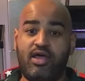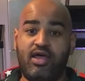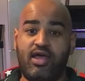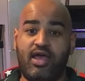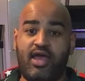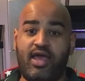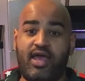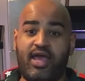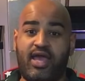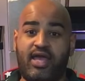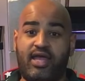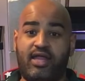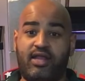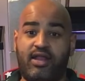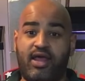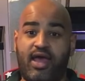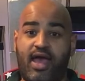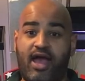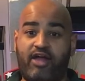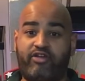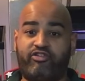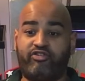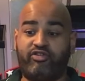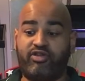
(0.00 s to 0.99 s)
and
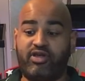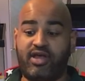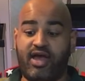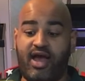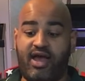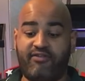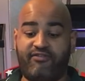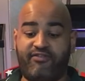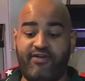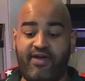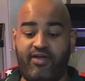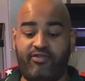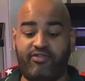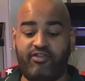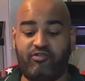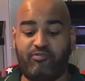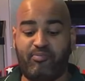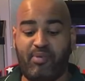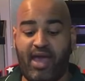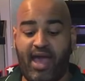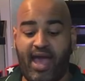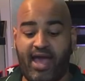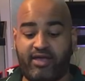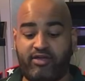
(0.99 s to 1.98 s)
actually I found this
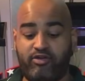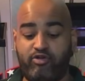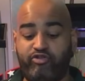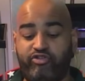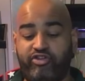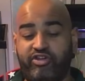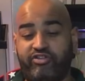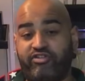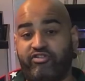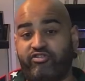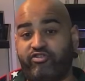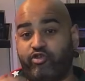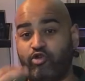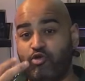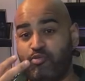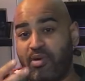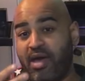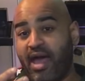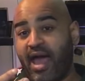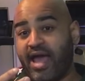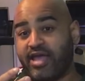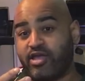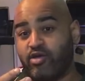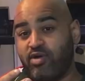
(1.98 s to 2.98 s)
pack, usually it's a
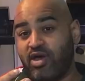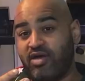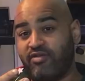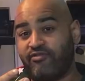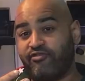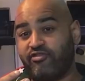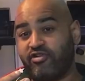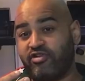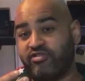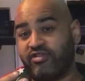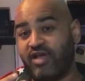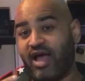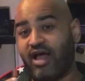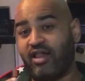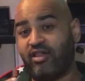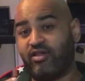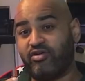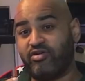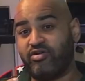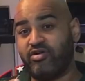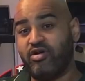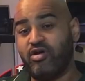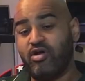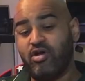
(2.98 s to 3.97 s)
2-pack you get for
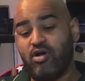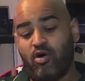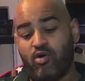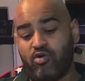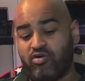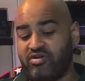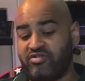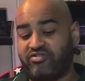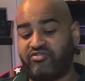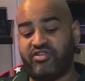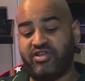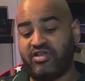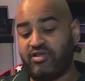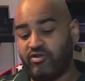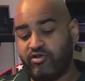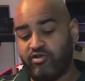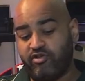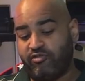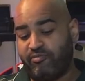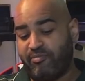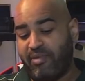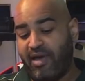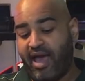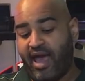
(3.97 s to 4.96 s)
$1 or a
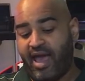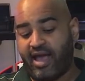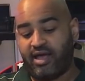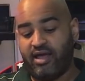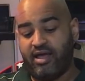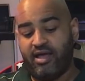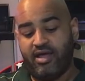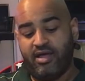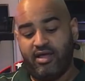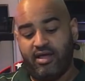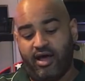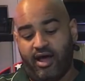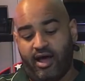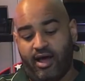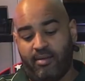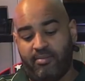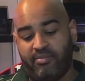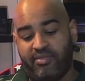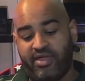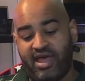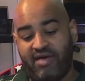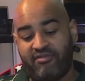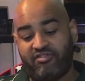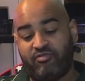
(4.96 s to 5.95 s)
single-use pack.
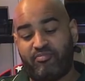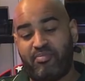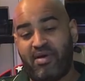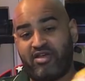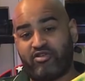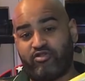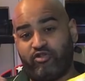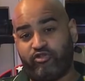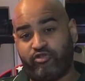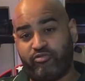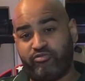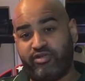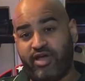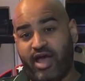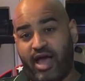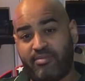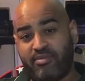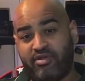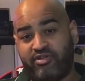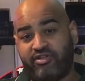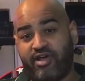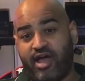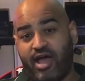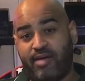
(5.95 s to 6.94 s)
They have specials from time
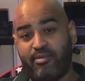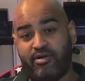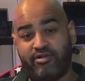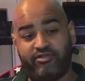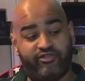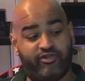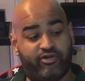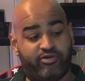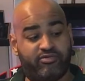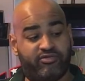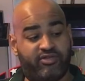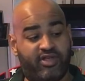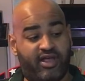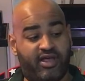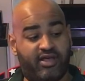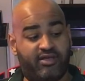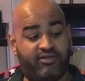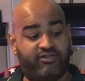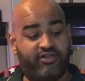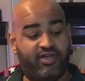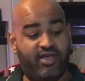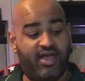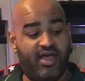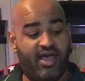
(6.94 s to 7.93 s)
to time on certain
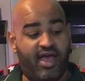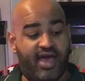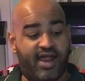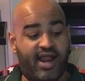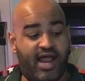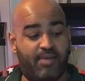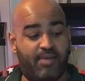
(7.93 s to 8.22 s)
things, and I